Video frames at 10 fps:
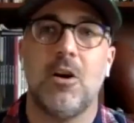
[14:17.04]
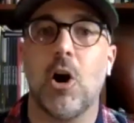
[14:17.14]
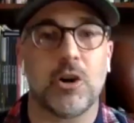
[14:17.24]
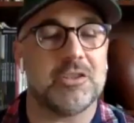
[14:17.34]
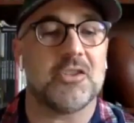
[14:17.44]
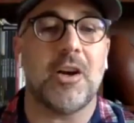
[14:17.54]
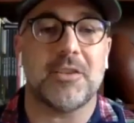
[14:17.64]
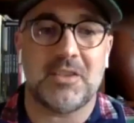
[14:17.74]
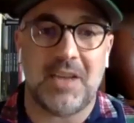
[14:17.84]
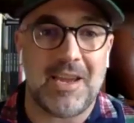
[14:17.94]
Arkansas
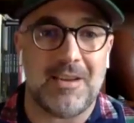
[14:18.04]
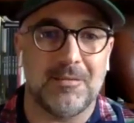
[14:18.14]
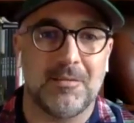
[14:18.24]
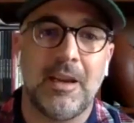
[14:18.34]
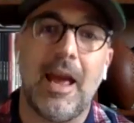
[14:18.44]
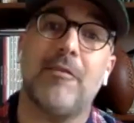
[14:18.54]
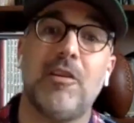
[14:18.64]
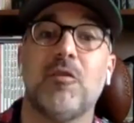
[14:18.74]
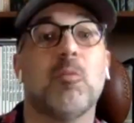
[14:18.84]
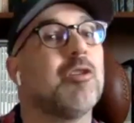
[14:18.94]
State have
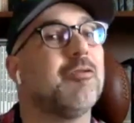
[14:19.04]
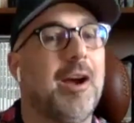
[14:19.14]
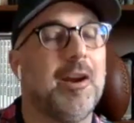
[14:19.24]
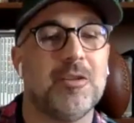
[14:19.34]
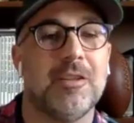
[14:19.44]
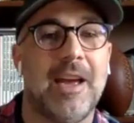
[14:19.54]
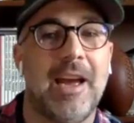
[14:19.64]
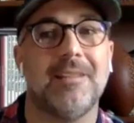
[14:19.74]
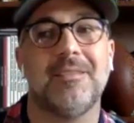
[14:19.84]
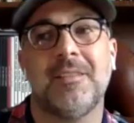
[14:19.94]
even more value than
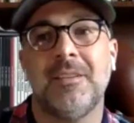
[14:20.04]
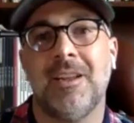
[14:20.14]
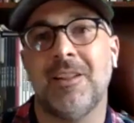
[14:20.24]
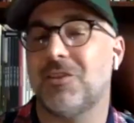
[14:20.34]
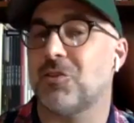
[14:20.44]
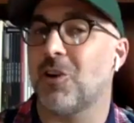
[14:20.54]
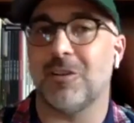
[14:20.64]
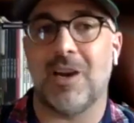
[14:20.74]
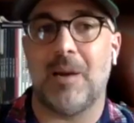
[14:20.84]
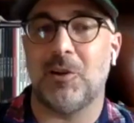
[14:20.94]
that? And these are all
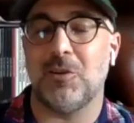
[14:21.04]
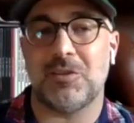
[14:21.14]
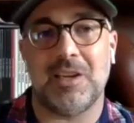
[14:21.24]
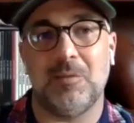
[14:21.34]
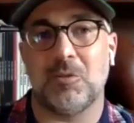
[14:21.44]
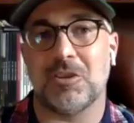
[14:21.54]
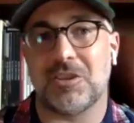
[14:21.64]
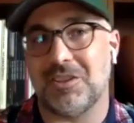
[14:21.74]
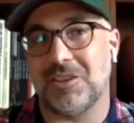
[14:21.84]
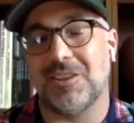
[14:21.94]
dominoes that we're
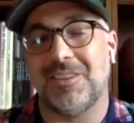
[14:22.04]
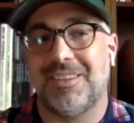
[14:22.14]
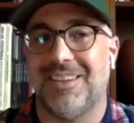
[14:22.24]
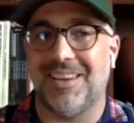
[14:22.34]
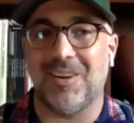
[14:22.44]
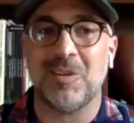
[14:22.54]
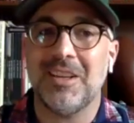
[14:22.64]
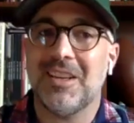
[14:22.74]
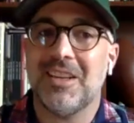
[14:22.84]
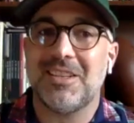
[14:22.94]
still, you know,
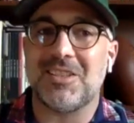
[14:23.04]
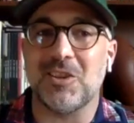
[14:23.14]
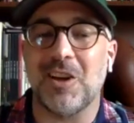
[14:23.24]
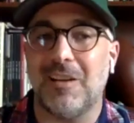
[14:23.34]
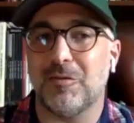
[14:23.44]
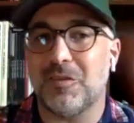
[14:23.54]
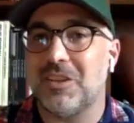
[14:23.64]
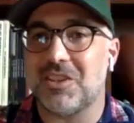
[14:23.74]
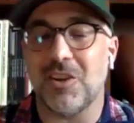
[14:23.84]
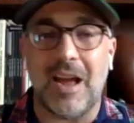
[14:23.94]
still
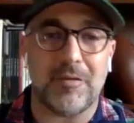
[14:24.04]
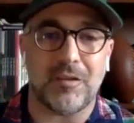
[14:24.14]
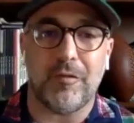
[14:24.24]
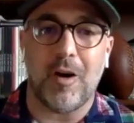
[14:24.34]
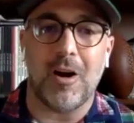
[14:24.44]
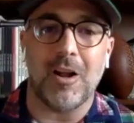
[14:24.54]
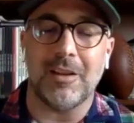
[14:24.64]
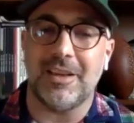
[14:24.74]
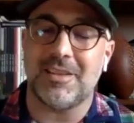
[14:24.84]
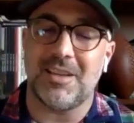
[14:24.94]
have to fall,
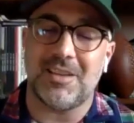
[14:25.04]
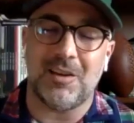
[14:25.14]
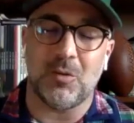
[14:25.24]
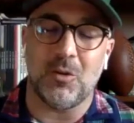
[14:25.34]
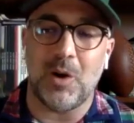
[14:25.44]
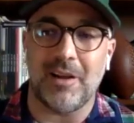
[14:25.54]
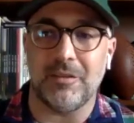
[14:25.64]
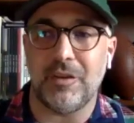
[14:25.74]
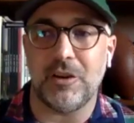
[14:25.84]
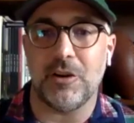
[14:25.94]
and it's going to take a little while to
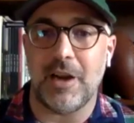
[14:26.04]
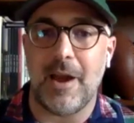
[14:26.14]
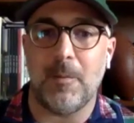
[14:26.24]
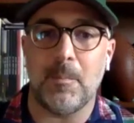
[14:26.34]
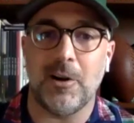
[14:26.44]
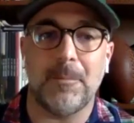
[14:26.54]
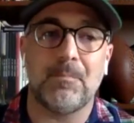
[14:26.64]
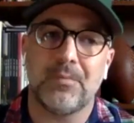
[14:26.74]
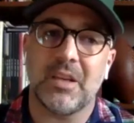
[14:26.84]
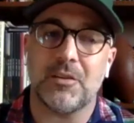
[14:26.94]
figure it out, but
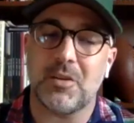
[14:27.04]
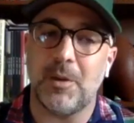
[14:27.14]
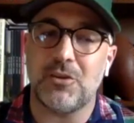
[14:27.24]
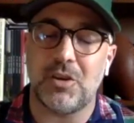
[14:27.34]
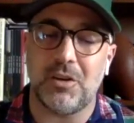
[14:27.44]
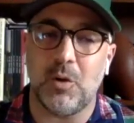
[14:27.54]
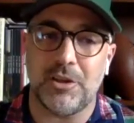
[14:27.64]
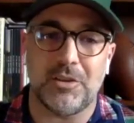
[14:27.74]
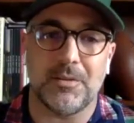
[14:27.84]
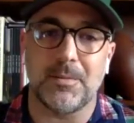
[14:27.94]
there's some interesting
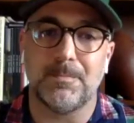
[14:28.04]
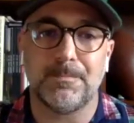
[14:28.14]
questions.